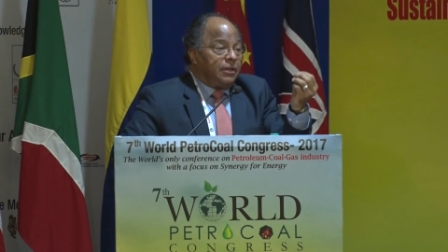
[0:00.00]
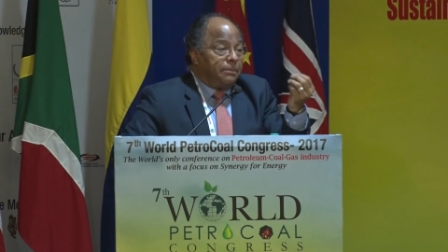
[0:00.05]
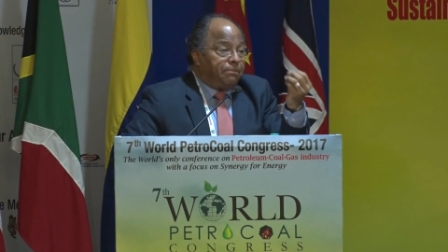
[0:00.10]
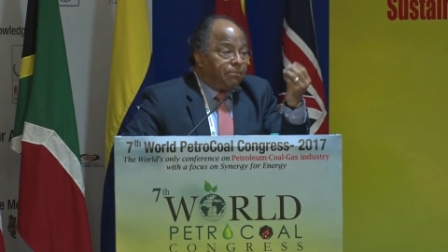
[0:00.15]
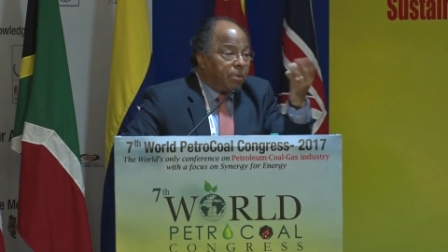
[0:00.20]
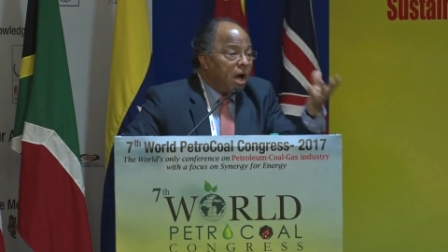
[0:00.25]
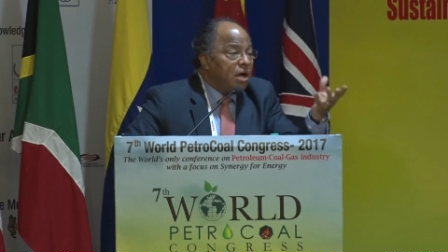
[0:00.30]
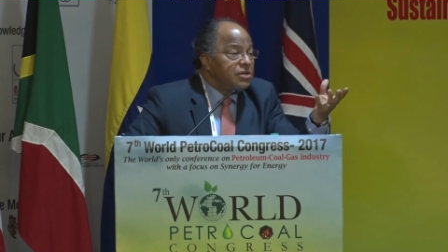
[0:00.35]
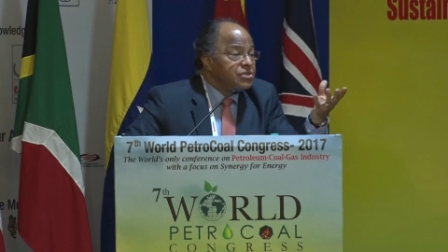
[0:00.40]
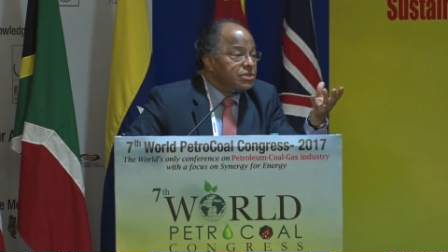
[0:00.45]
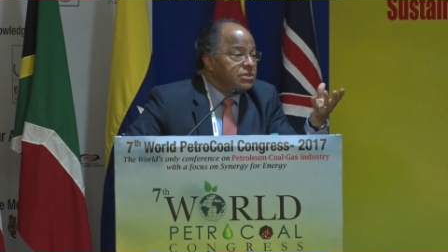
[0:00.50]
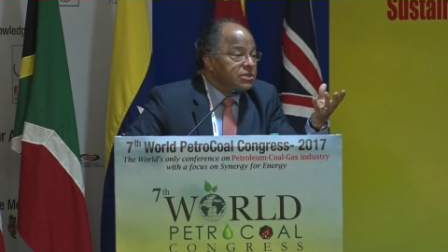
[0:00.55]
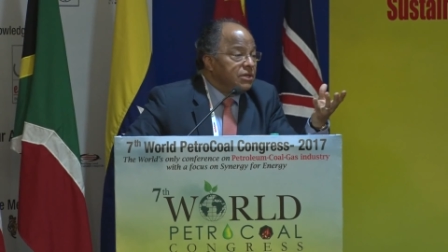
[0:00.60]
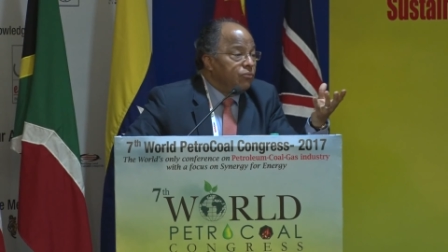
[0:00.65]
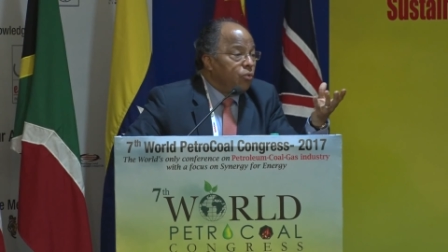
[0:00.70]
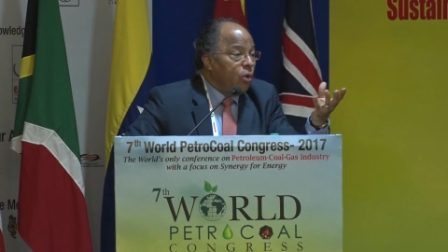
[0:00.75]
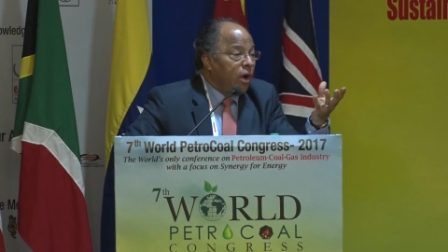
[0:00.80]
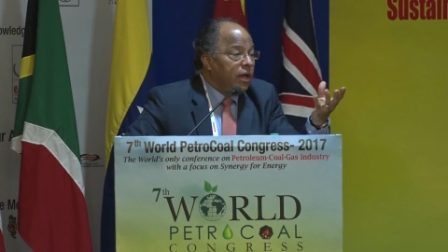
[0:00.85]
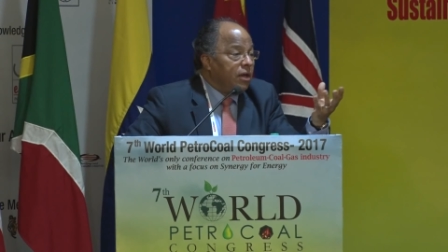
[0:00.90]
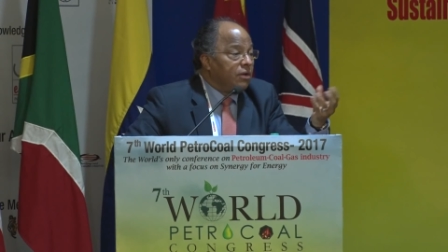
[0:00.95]
the
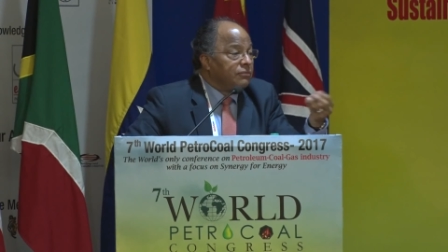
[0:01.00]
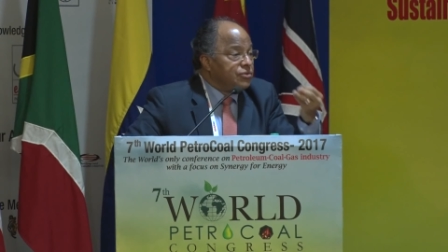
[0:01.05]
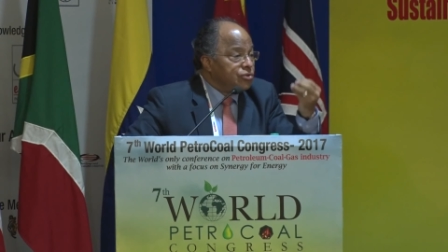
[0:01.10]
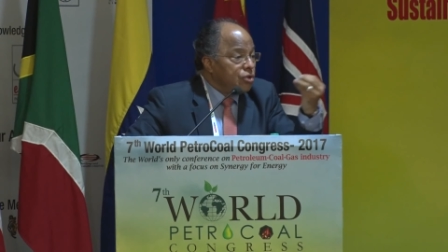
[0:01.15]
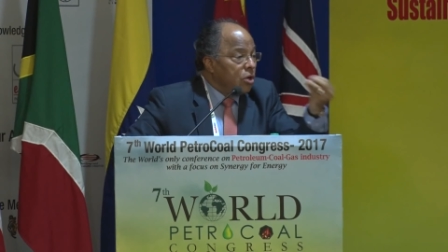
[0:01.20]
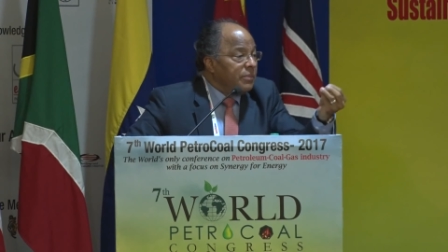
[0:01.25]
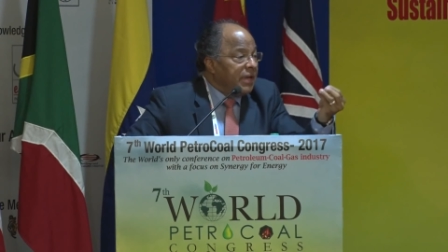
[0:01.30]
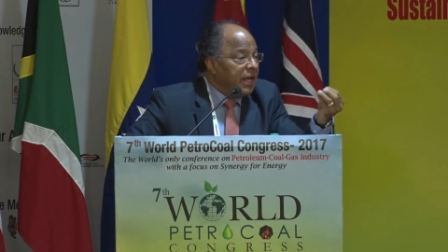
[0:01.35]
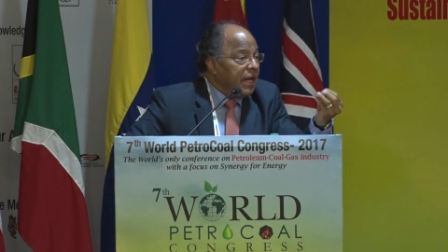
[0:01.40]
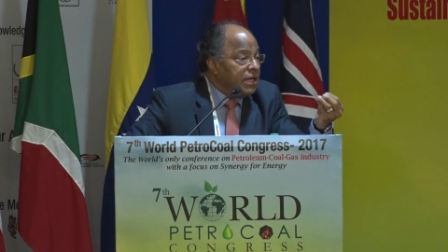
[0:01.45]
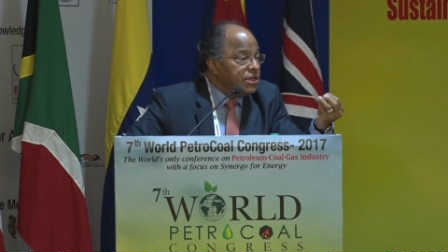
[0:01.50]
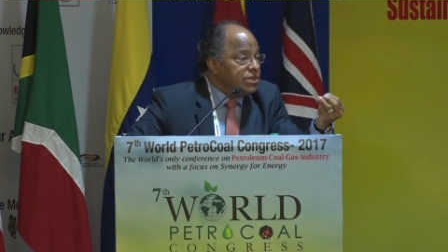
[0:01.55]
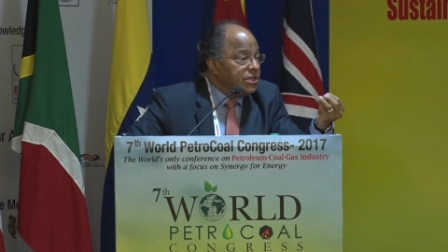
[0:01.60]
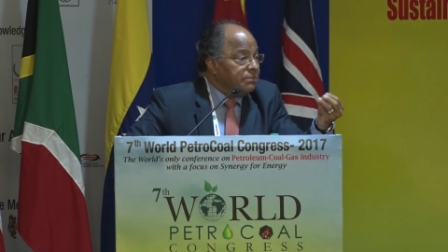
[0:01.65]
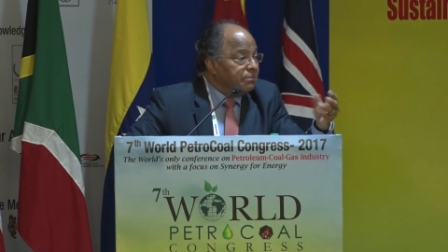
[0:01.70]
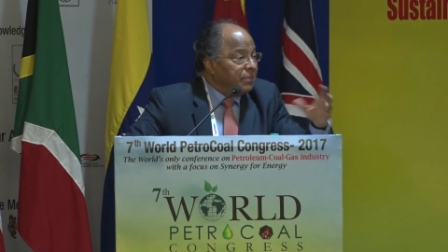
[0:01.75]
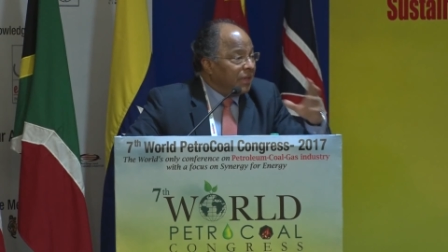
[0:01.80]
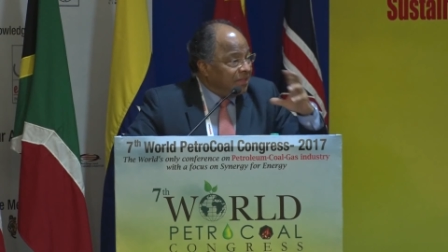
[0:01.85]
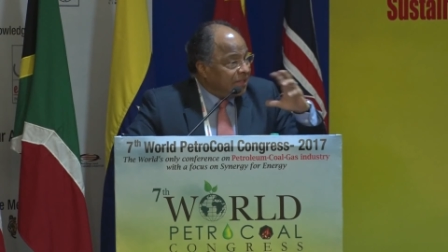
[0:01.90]
positive way of dominating.